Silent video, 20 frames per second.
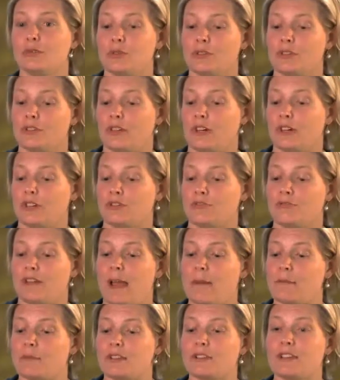with such
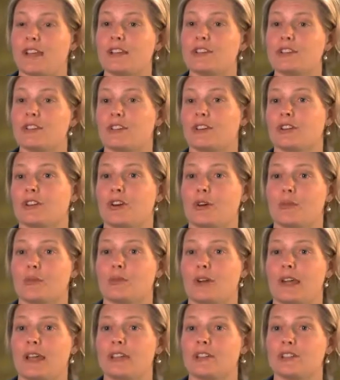rapt attention and
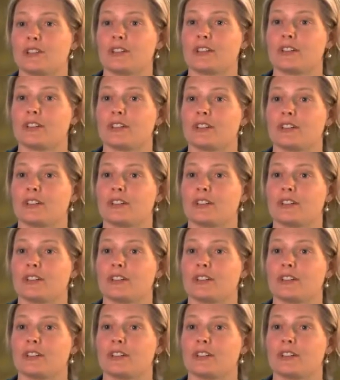comprehension."